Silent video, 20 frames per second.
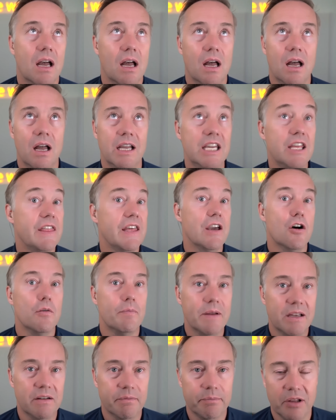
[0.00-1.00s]
uh,
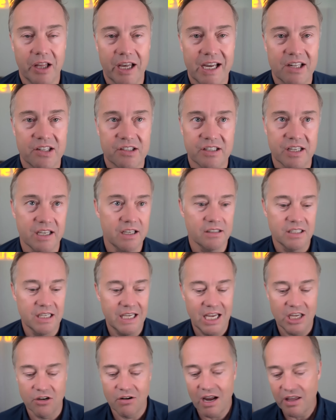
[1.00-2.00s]
Ethiopian place to,
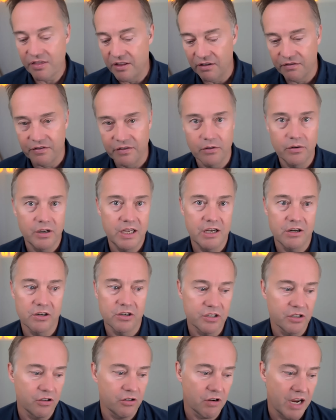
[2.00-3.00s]
to get your ethnic food.
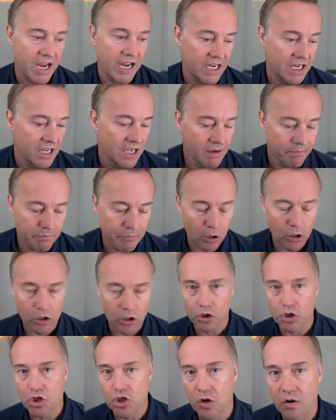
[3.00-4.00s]
Here's a great
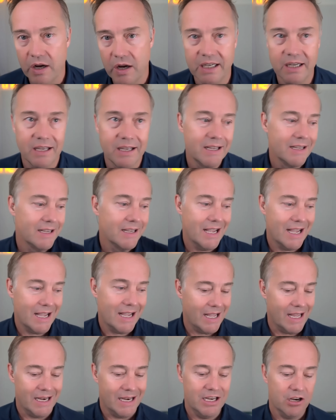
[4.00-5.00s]
burger joint.
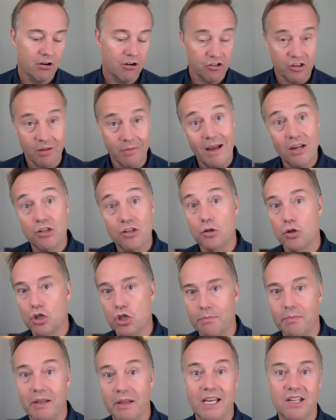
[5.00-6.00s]
and here's the best
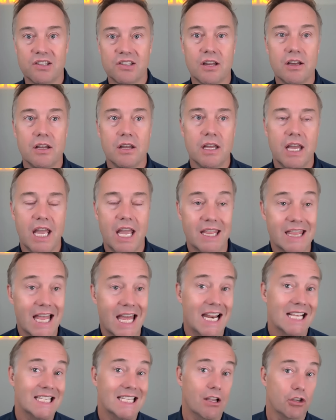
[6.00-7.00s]
sushi place.
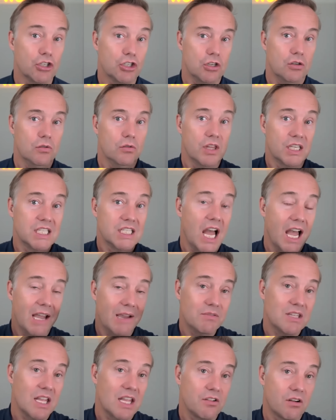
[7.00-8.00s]
And then it tells you the
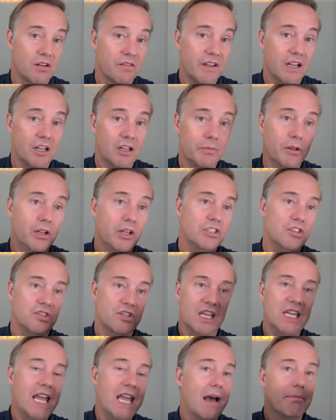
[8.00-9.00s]
times that they're available. And
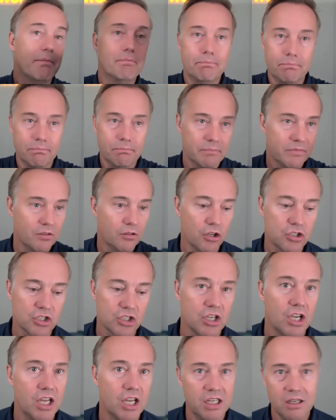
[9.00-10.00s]
you say, yeah,
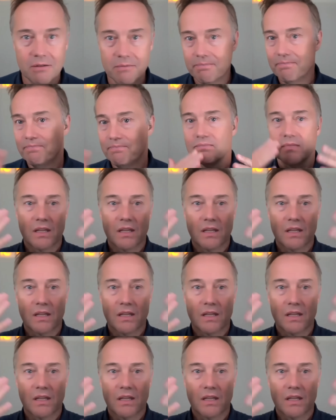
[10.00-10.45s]
looks good.